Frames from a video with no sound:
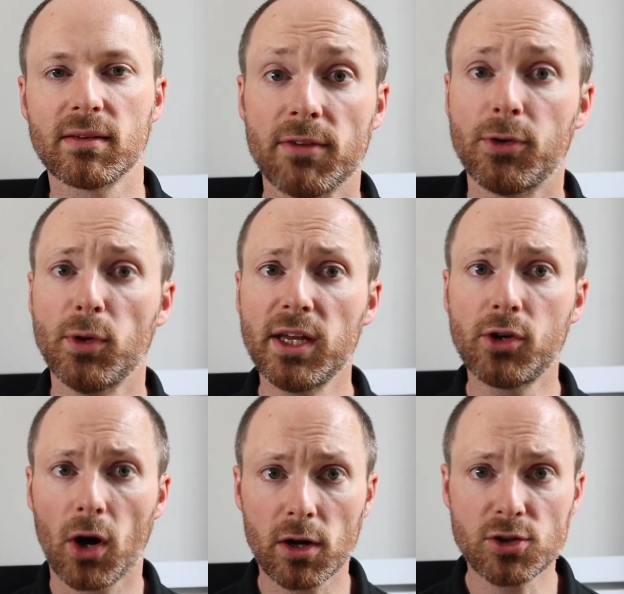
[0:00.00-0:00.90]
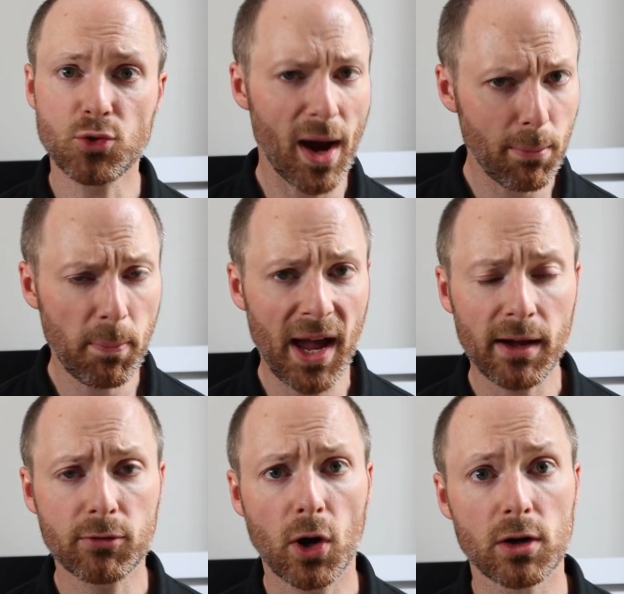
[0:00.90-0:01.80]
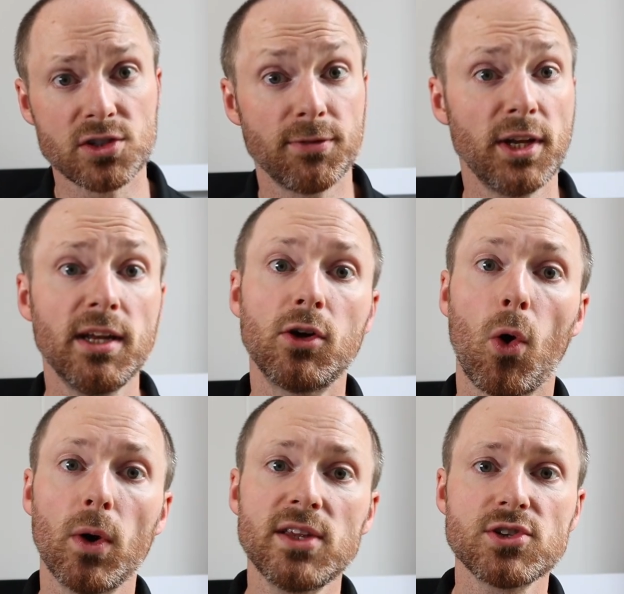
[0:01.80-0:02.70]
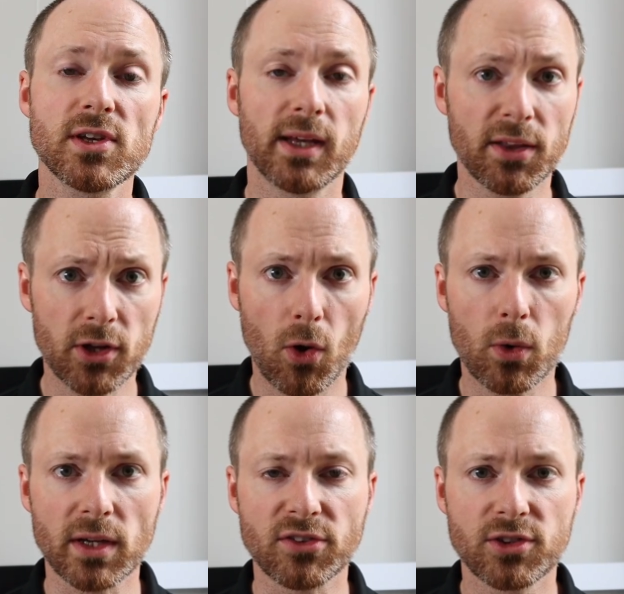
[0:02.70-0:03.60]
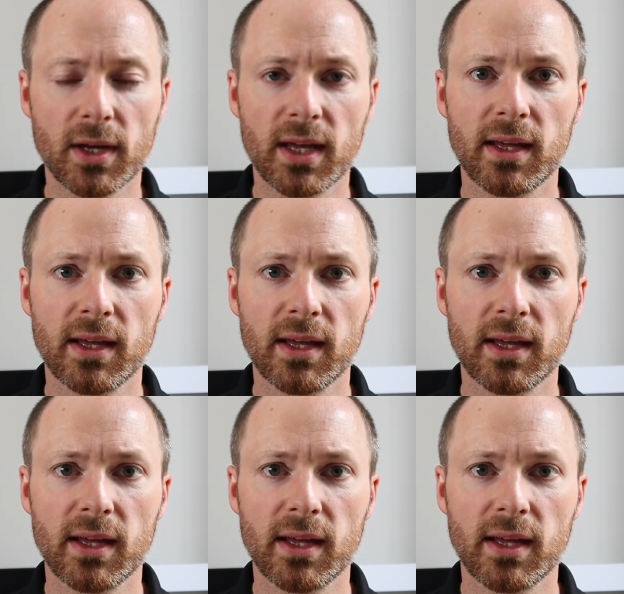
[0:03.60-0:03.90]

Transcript: If you need cards, grab a pack of cards. If you need coins, get the coins.